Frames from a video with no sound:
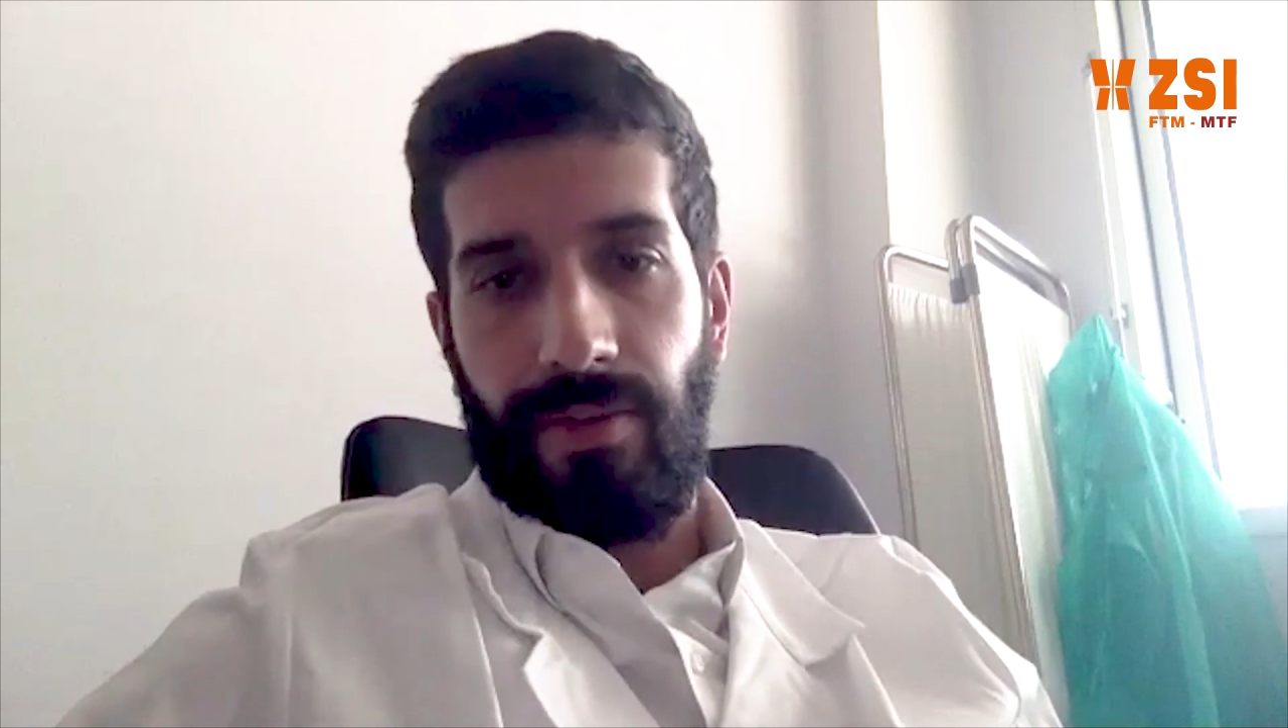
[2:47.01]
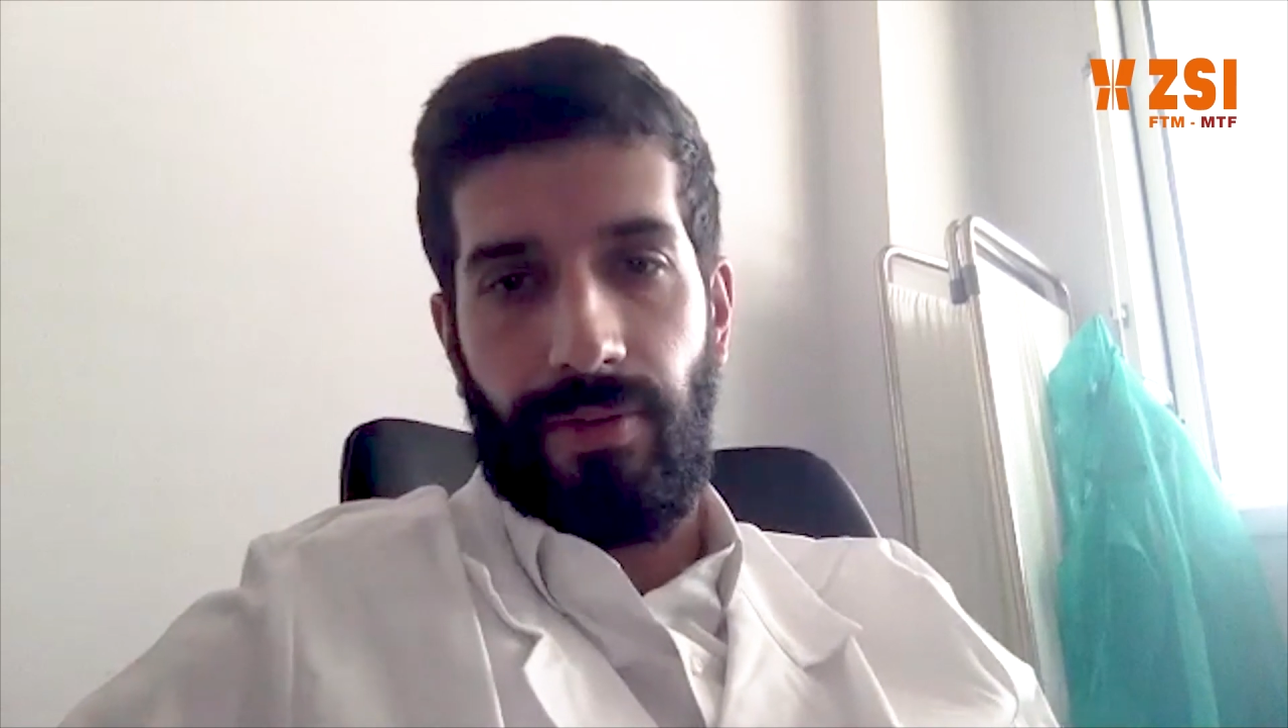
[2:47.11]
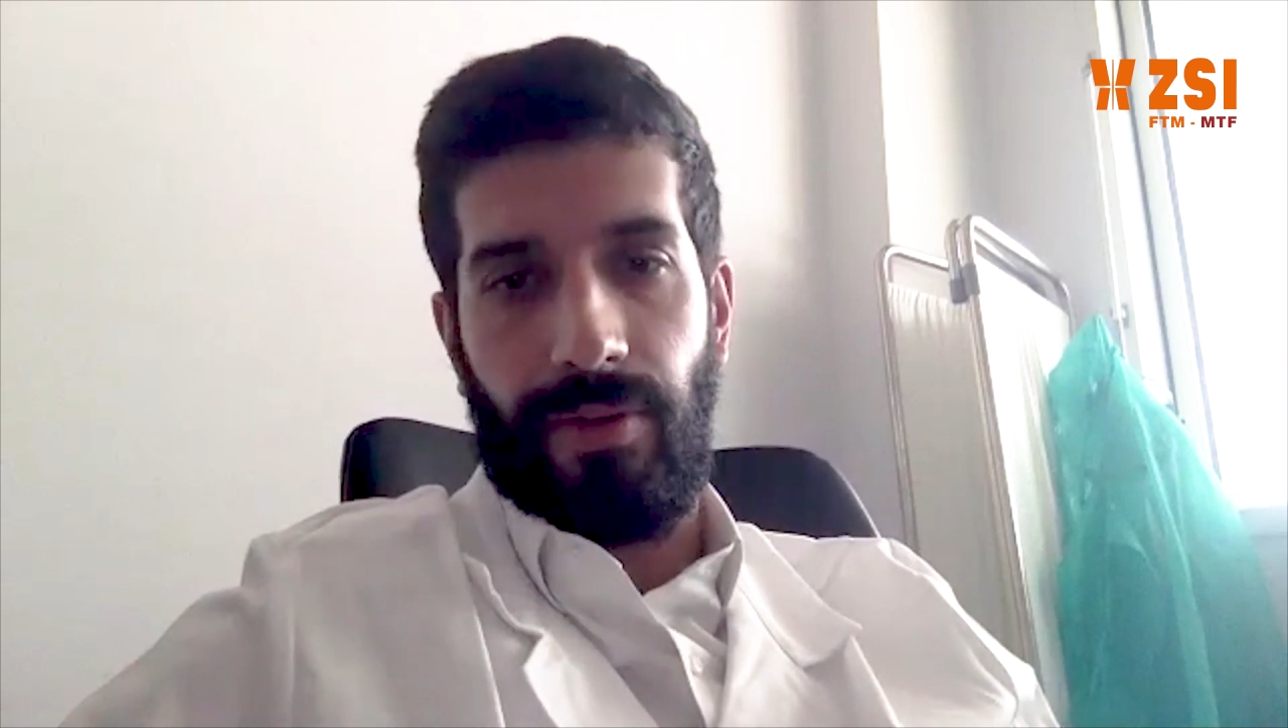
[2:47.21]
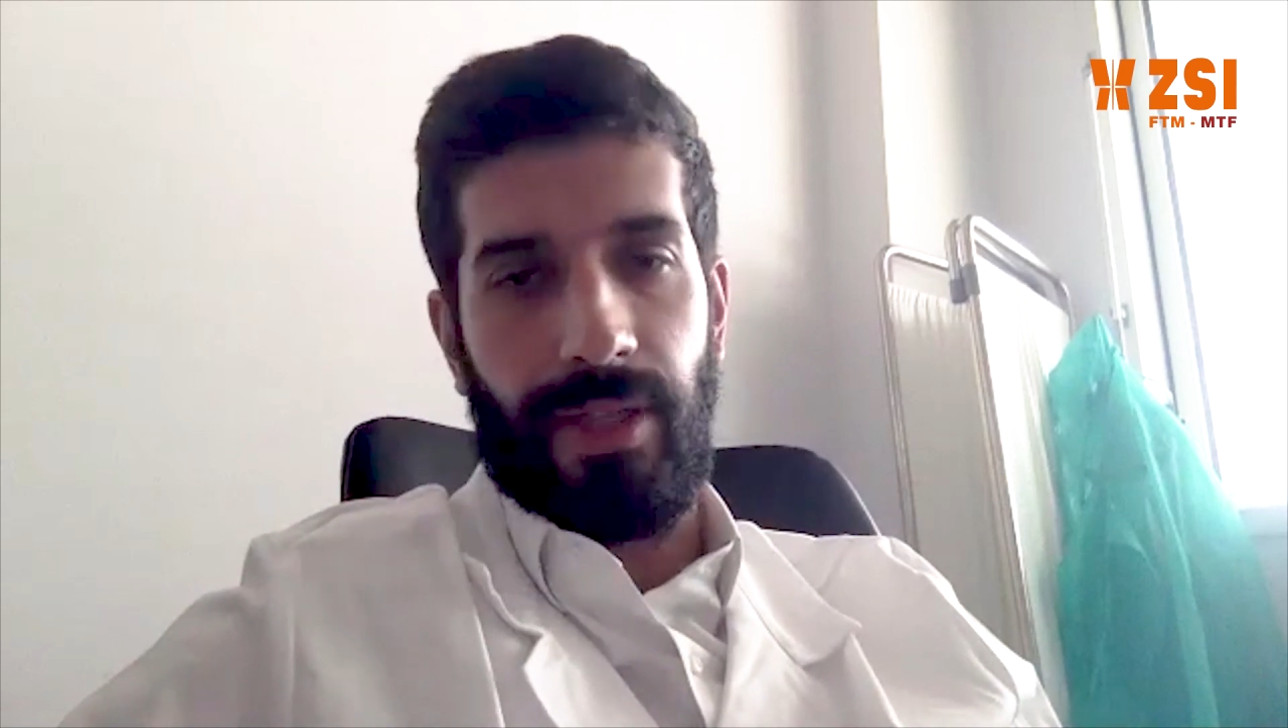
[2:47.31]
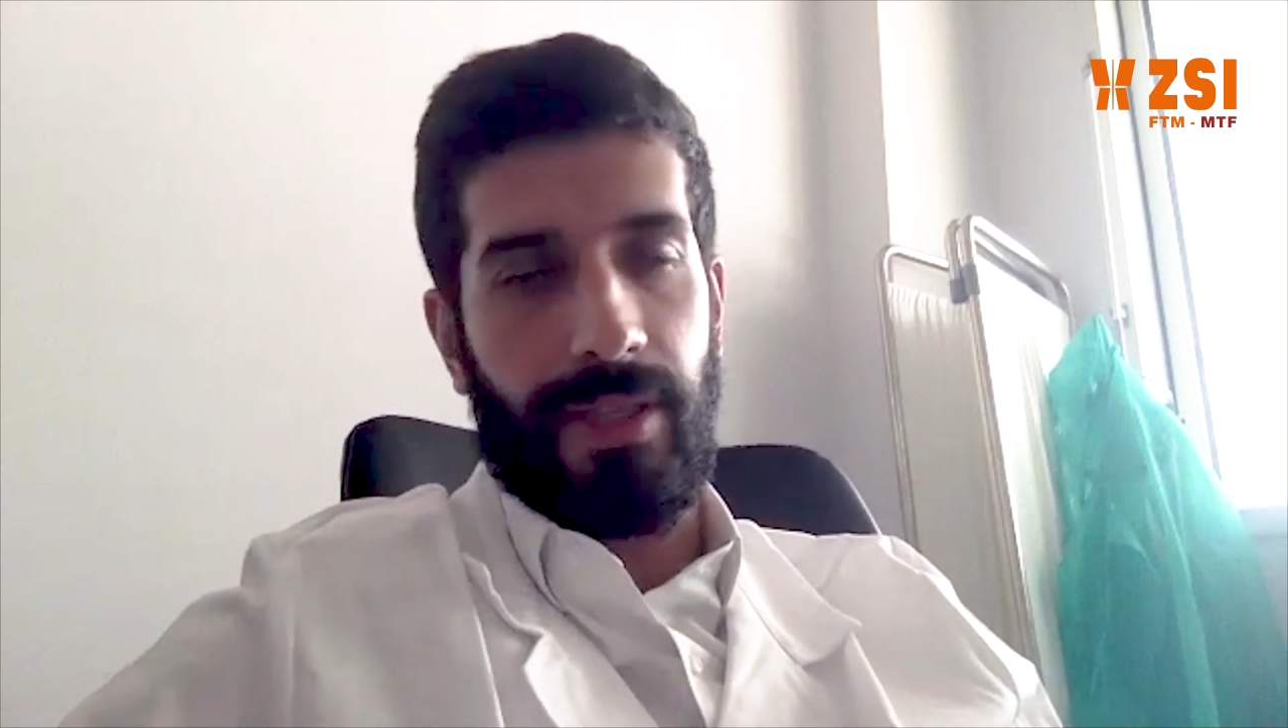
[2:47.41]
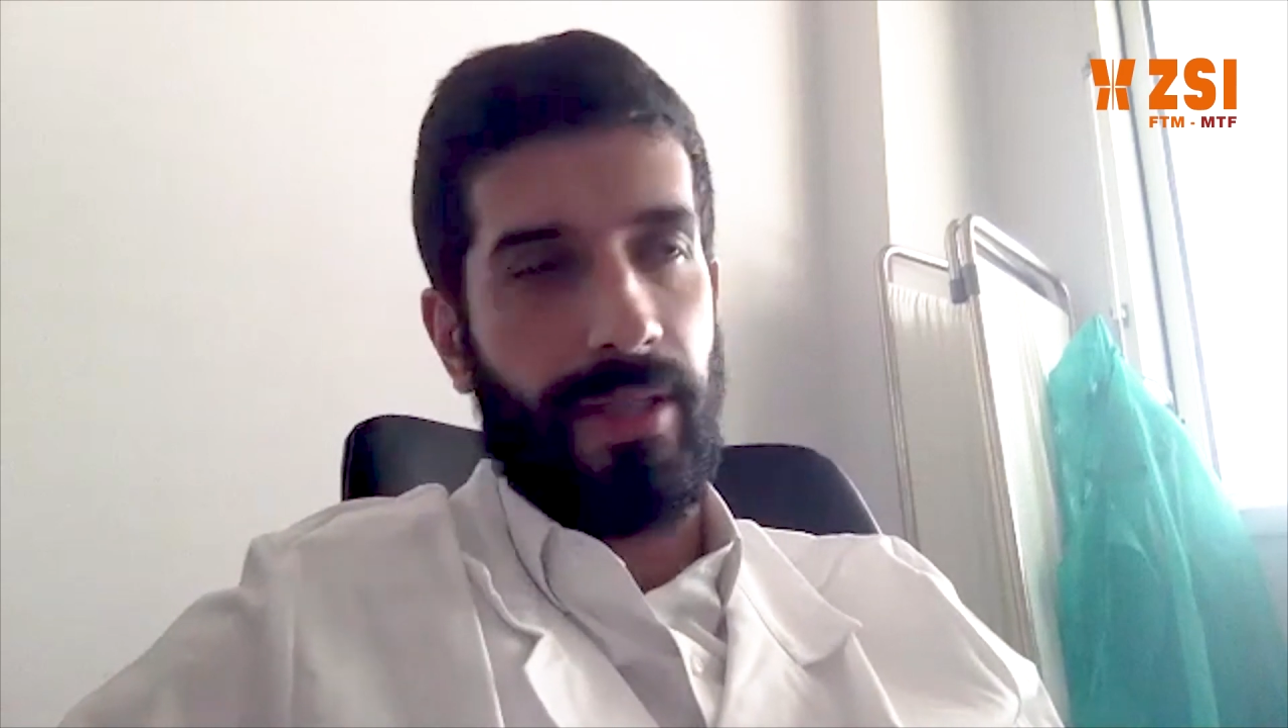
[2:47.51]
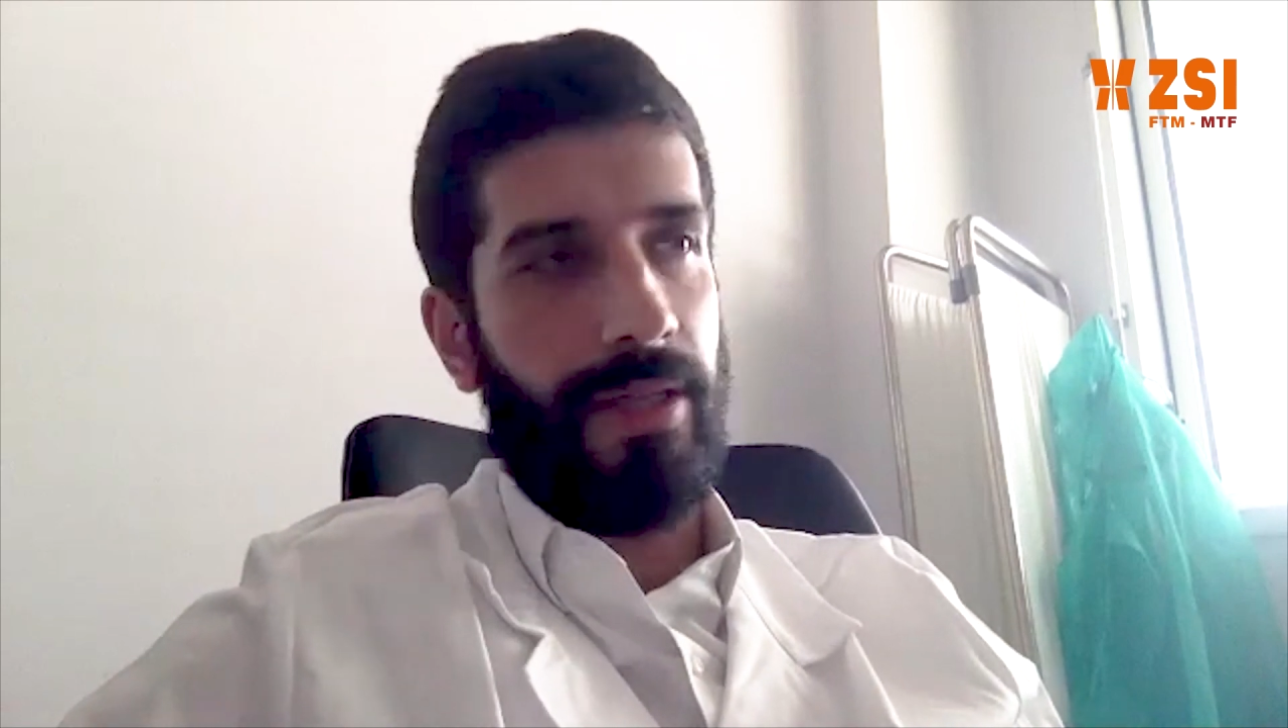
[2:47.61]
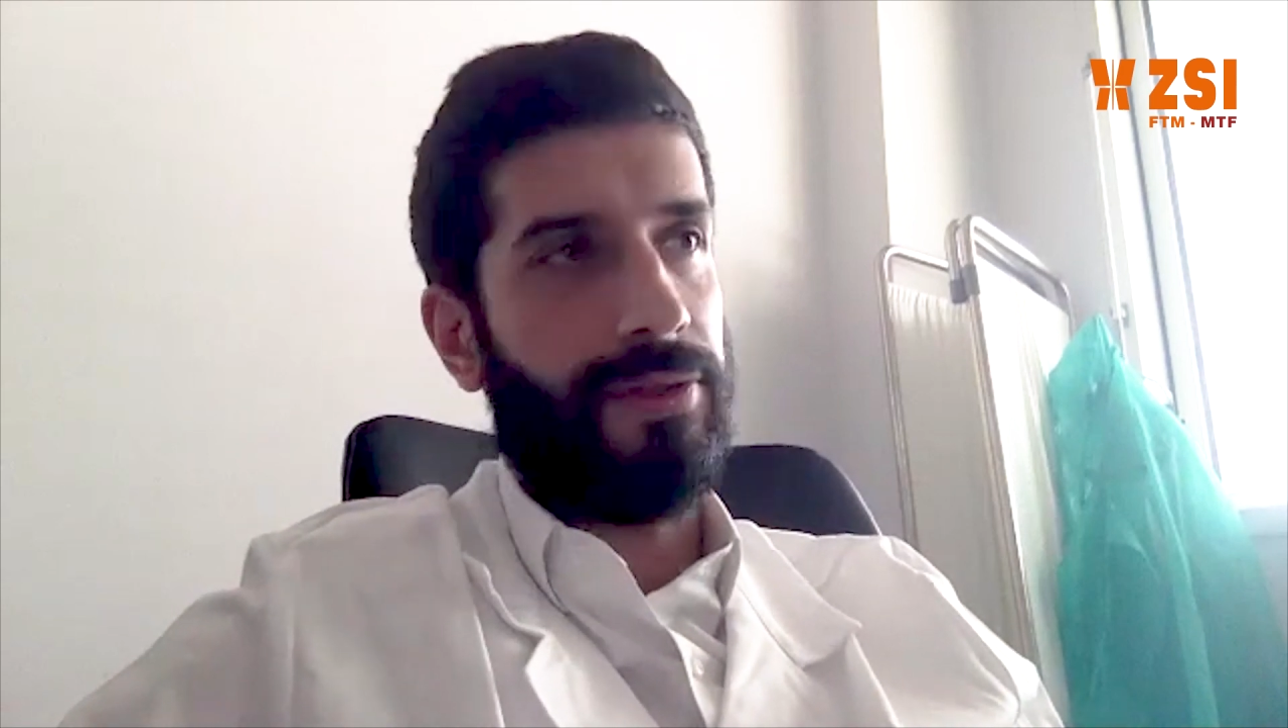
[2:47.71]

for distal